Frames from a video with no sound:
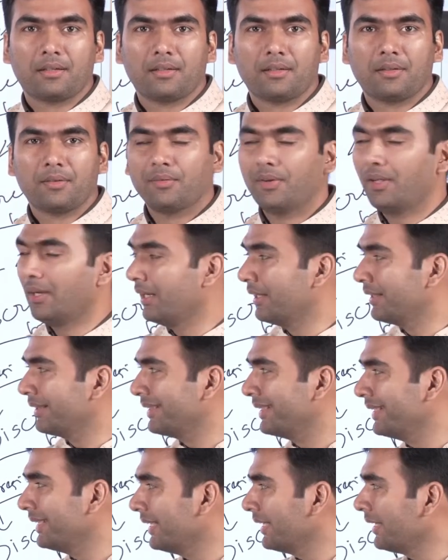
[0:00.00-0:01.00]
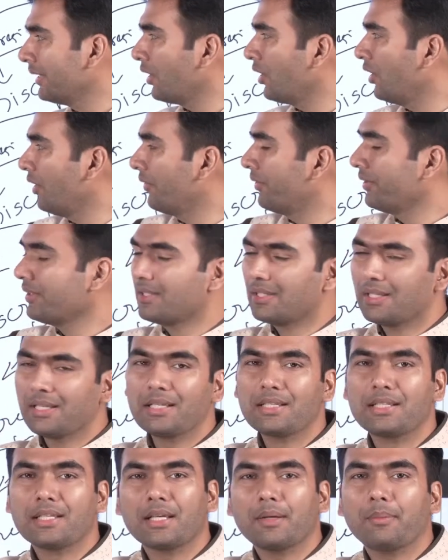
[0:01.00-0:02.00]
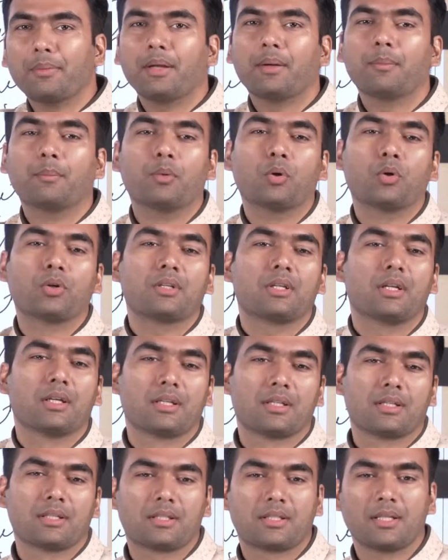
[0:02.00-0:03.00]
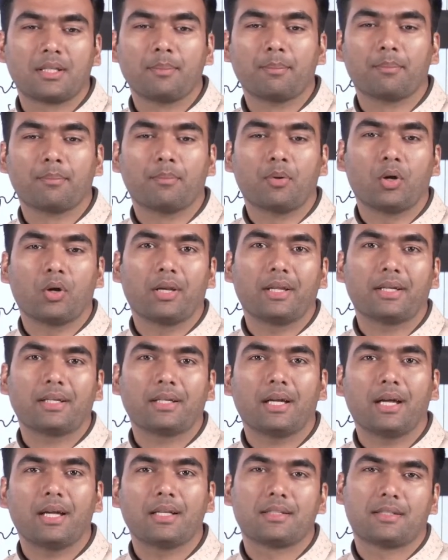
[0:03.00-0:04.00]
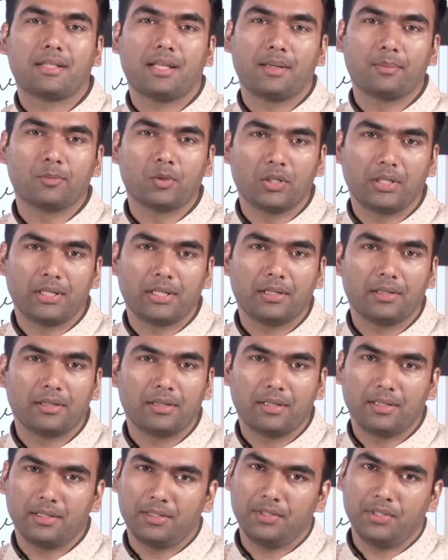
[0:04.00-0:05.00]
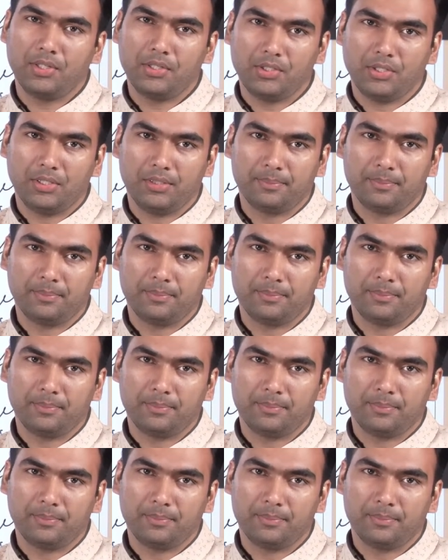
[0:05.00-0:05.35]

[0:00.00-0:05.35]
Well, their office is even more symbolic and ceremonial in nature.